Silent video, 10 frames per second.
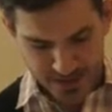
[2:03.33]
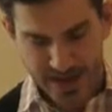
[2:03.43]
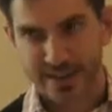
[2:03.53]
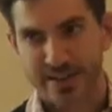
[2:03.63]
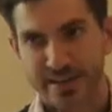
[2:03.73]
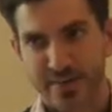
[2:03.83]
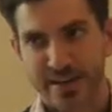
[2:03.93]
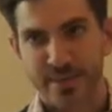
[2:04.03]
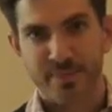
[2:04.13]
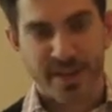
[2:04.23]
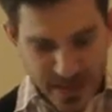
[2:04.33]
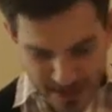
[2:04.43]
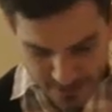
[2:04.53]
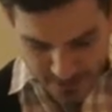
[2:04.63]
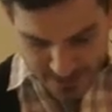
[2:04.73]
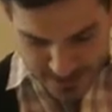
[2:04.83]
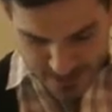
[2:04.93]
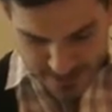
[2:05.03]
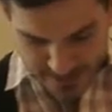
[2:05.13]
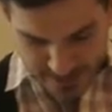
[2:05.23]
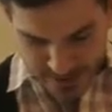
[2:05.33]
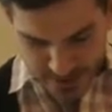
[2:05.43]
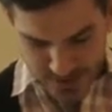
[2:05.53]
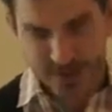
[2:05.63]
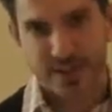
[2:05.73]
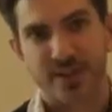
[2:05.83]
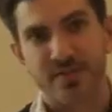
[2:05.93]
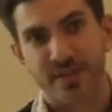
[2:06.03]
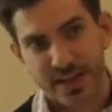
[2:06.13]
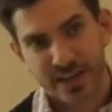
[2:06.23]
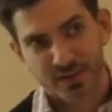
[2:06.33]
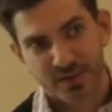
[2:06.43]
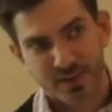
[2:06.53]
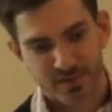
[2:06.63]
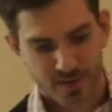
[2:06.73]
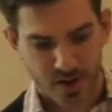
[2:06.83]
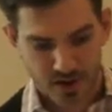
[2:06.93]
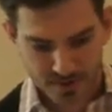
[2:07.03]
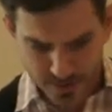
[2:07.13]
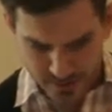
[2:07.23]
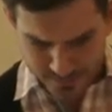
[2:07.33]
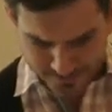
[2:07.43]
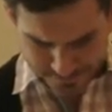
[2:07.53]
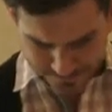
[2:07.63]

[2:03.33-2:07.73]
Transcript: in academia, and invite speculation and clarification from all of you.